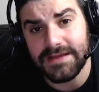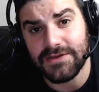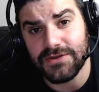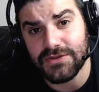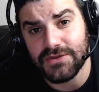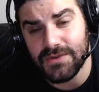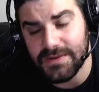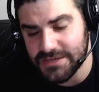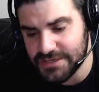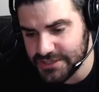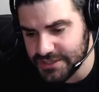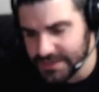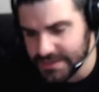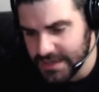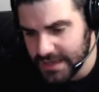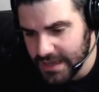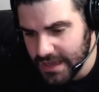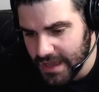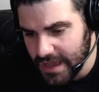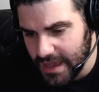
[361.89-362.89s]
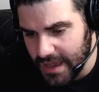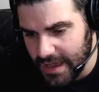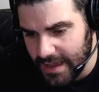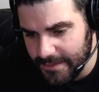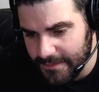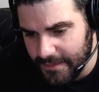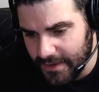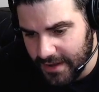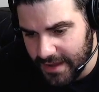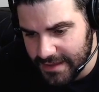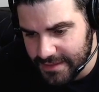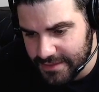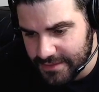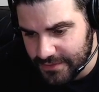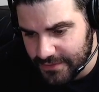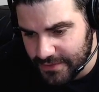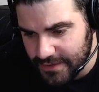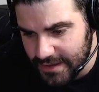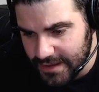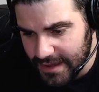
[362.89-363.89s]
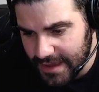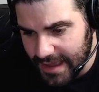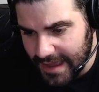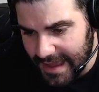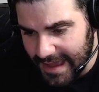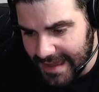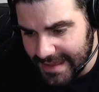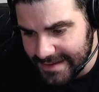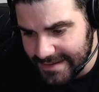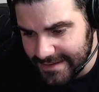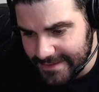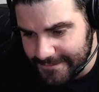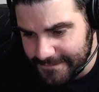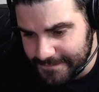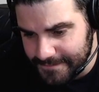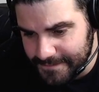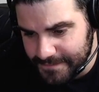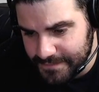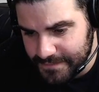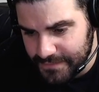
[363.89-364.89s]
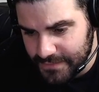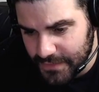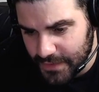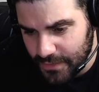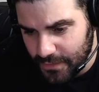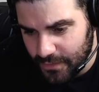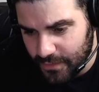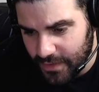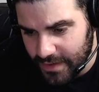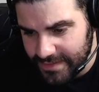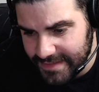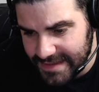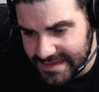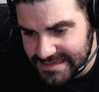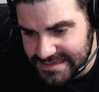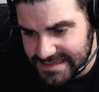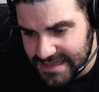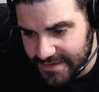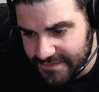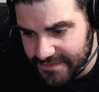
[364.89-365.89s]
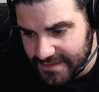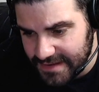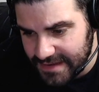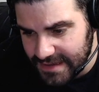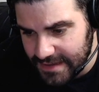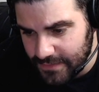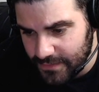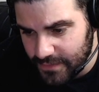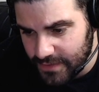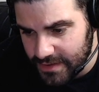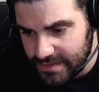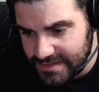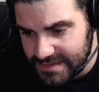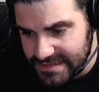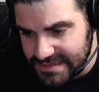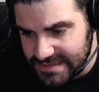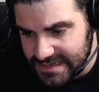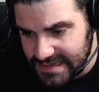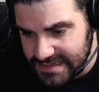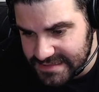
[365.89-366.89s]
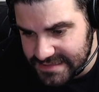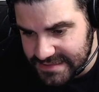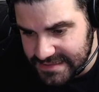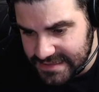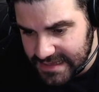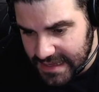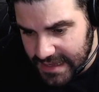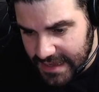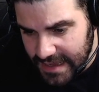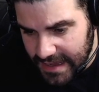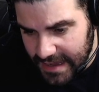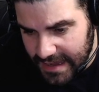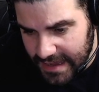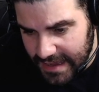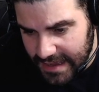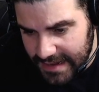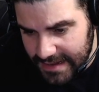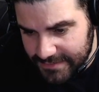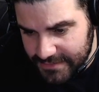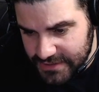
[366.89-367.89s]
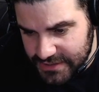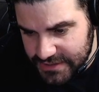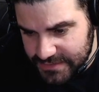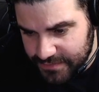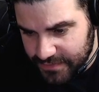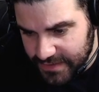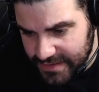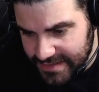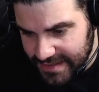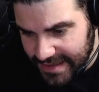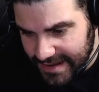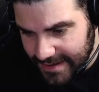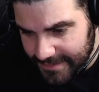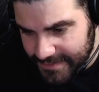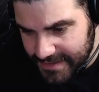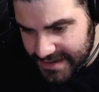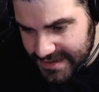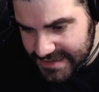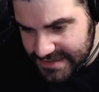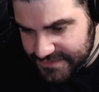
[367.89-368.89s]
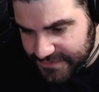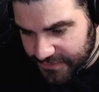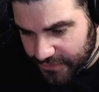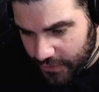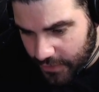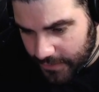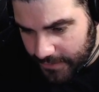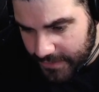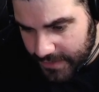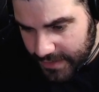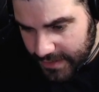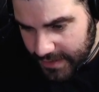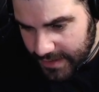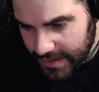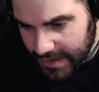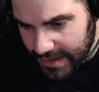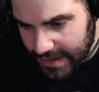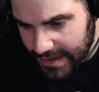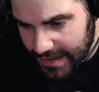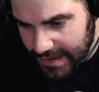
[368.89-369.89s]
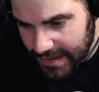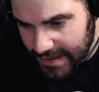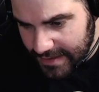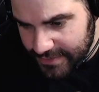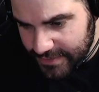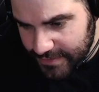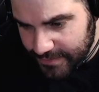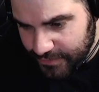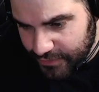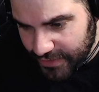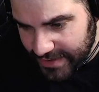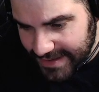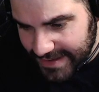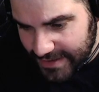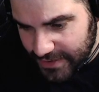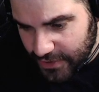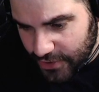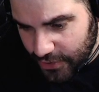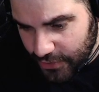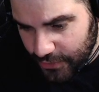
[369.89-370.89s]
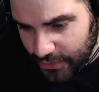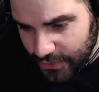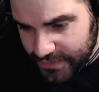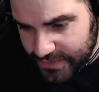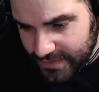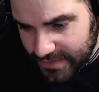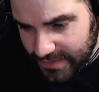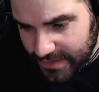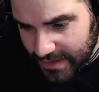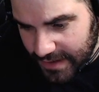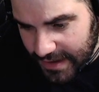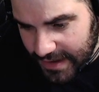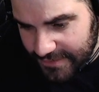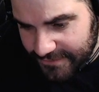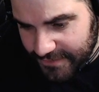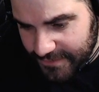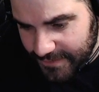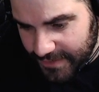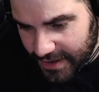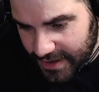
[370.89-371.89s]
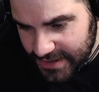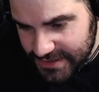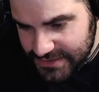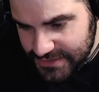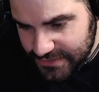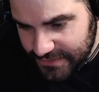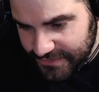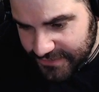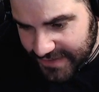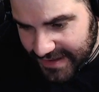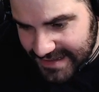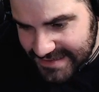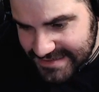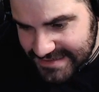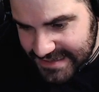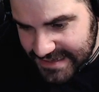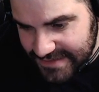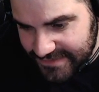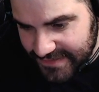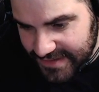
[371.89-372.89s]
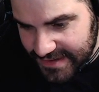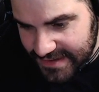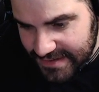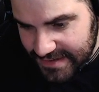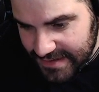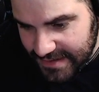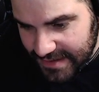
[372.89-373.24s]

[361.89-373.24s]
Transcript: good question, um, I thought, and um, one that is definitely worth discussing. Uh, let me just bring that up. It is from uh, the brilliant Claude uh, from Arsenal Fan TV.